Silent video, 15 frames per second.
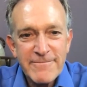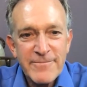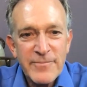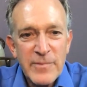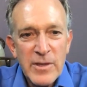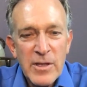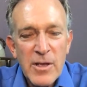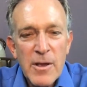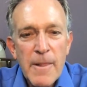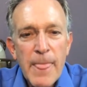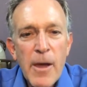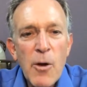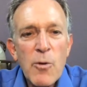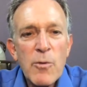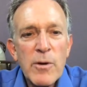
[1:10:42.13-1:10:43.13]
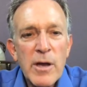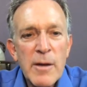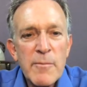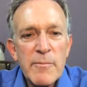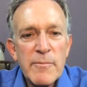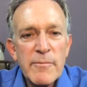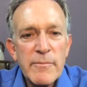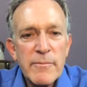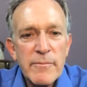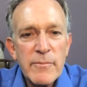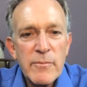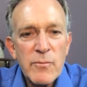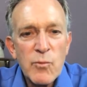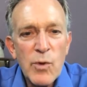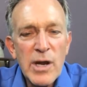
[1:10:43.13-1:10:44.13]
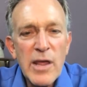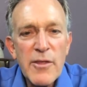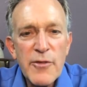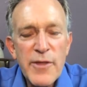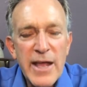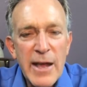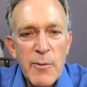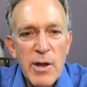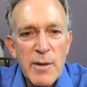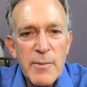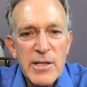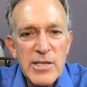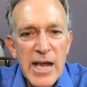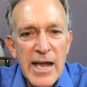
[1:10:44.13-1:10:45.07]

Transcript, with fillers: Okay, so uh, one other thing question.